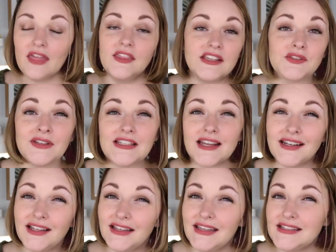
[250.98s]
This one
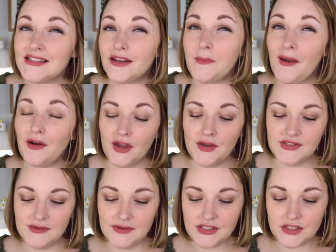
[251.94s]
technically isn't about
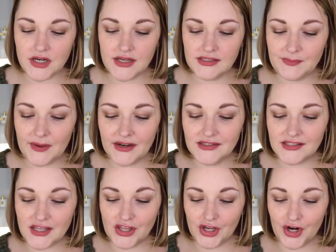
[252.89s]
cozy mysteries, but
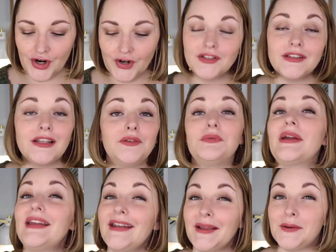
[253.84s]
it's the Currently
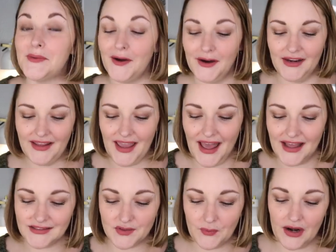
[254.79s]
Reading
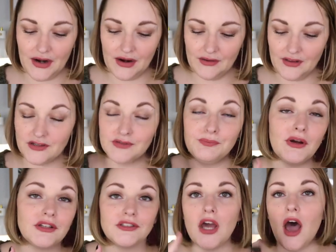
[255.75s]
podcast, where there's
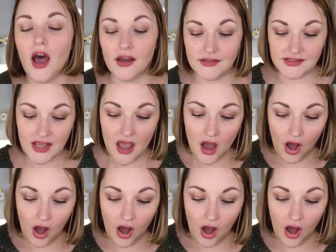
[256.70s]
book talks,